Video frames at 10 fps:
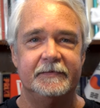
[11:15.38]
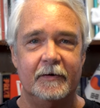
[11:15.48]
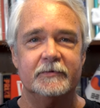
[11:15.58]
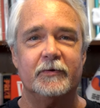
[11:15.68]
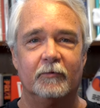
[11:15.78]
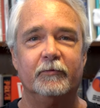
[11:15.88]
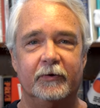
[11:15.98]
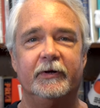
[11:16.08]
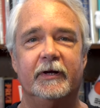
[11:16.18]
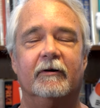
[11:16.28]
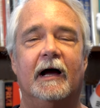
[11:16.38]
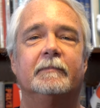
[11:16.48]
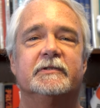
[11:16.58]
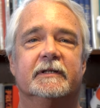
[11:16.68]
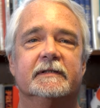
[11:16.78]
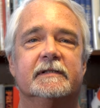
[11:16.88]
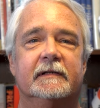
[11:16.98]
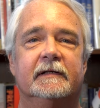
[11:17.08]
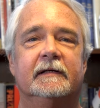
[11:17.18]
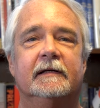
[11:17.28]
Those are really your options.
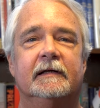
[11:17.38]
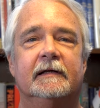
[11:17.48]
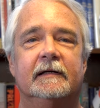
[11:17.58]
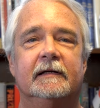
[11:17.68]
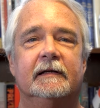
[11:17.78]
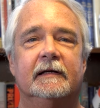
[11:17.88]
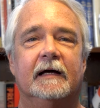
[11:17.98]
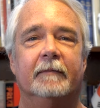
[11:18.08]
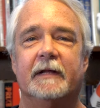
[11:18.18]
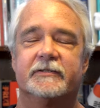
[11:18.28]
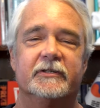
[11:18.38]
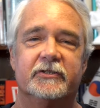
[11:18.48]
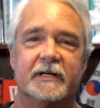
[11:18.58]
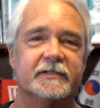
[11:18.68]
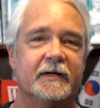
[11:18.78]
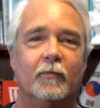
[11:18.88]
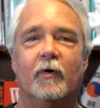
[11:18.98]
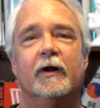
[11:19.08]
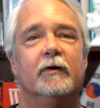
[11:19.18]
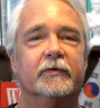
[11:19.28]
I'm not suggesting
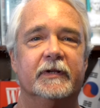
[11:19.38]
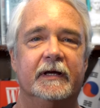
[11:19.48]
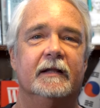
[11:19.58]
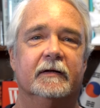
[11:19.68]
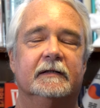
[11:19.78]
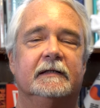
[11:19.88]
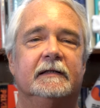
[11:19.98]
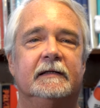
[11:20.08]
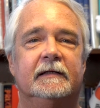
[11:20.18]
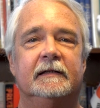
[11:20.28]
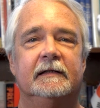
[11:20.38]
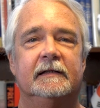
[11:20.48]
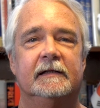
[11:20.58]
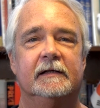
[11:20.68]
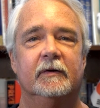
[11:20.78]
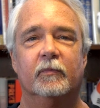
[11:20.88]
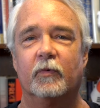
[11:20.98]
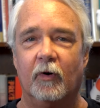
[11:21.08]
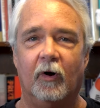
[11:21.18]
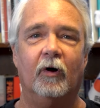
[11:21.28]
one over the other.
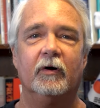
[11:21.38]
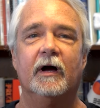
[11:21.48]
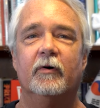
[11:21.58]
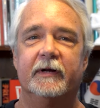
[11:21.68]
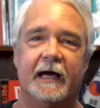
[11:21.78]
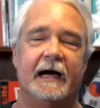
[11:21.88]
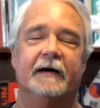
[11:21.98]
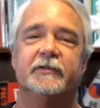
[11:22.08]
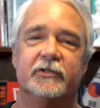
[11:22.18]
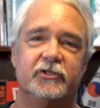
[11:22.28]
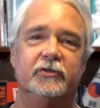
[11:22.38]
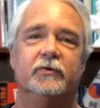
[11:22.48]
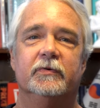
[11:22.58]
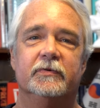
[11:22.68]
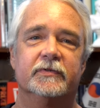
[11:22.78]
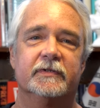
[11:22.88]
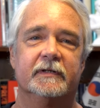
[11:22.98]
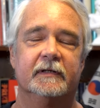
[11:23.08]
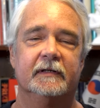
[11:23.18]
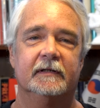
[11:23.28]
We're all going to have to
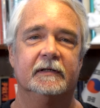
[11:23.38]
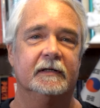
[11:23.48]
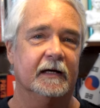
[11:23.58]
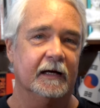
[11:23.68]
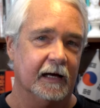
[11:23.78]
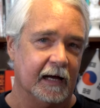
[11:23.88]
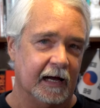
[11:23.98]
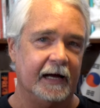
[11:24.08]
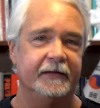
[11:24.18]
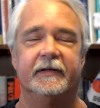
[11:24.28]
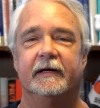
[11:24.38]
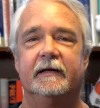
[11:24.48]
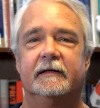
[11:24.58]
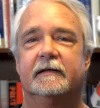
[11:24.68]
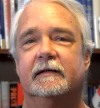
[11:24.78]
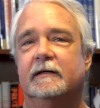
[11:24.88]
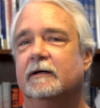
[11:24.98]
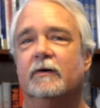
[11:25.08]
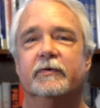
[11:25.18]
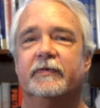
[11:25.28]
choose, I think,
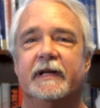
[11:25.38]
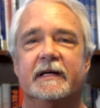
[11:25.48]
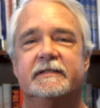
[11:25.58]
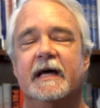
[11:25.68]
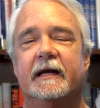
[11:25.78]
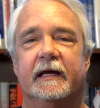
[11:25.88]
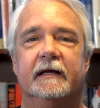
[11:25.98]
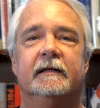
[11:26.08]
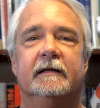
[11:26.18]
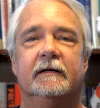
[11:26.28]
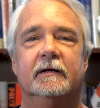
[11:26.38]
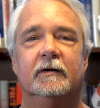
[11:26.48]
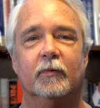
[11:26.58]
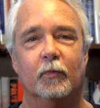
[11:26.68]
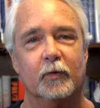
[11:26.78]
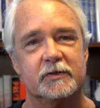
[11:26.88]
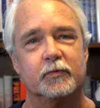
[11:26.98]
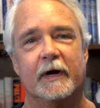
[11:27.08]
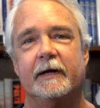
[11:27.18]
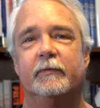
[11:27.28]
over the next decade,
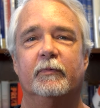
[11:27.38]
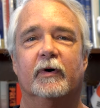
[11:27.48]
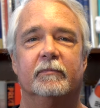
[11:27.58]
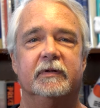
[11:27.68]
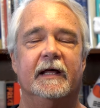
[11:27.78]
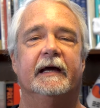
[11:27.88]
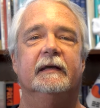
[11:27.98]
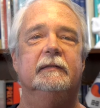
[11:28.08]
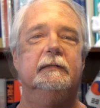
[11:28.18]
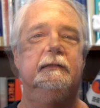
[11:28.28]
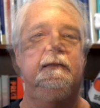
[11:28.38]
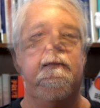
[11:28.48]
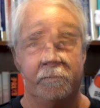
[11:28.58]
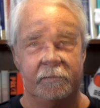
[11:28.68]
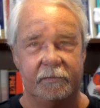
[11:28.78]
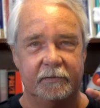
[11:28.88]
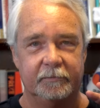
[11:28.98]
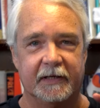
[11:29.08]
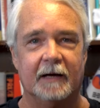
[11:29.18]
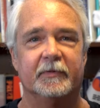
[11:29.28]
which way we want to play it.
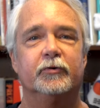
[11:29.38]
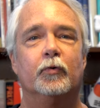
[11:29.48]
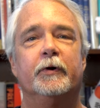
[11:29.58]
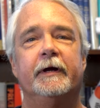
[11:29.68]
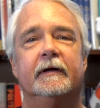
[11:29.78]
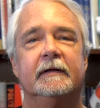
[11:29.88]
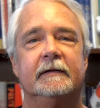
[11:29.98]
Become a Tory?